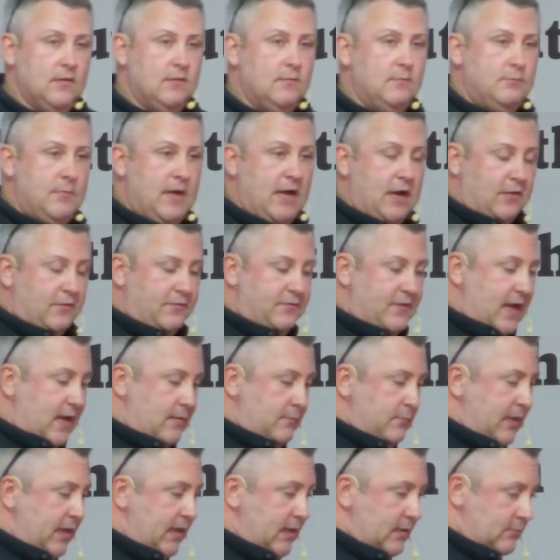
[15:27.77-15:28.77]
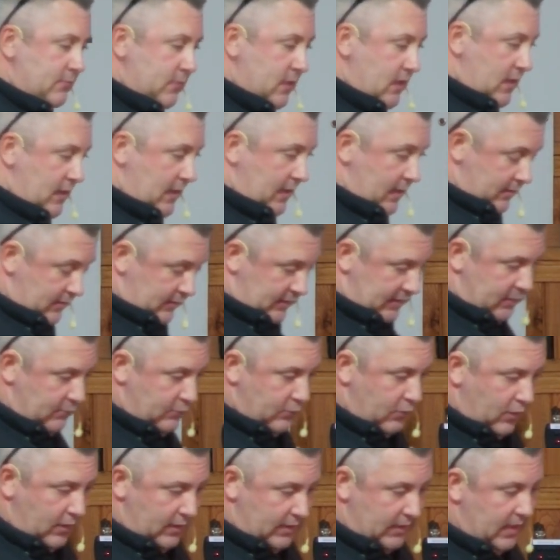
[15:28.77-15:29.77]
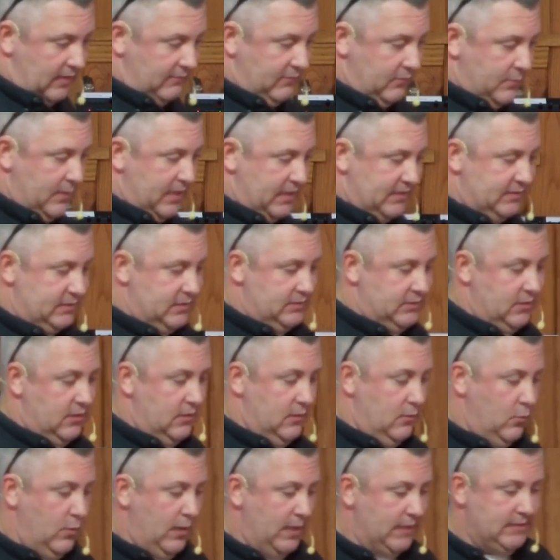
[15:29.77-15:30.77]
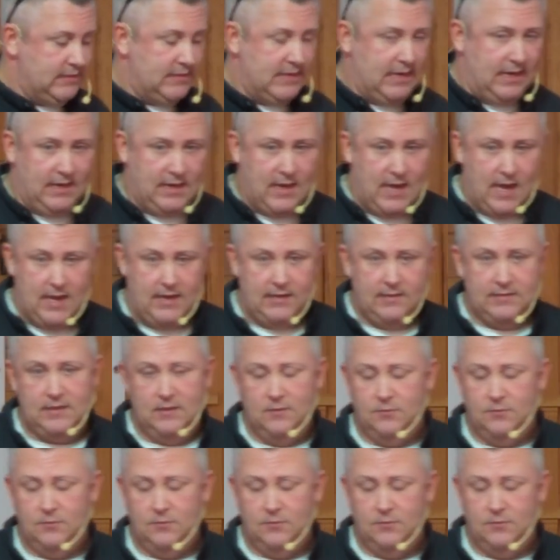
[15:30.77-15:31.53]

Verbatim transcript: Matter of fact, me and uh, Leroy gave a message on a Wednesday night that